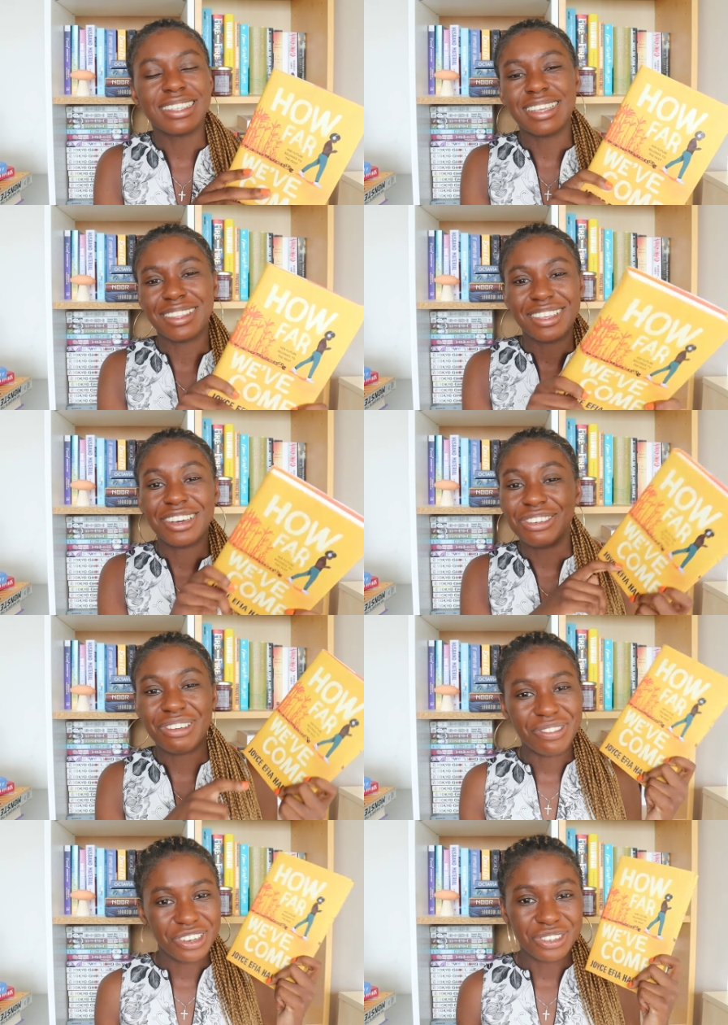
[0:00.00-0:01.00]
It's like the young
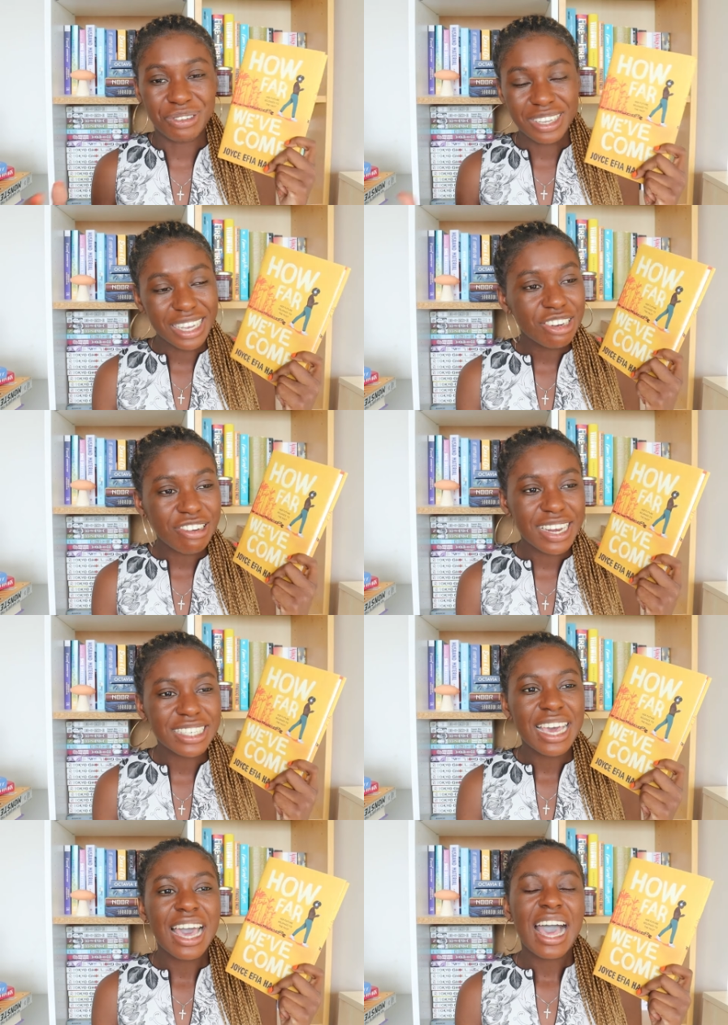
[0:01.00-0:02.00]
adult version of Kindred.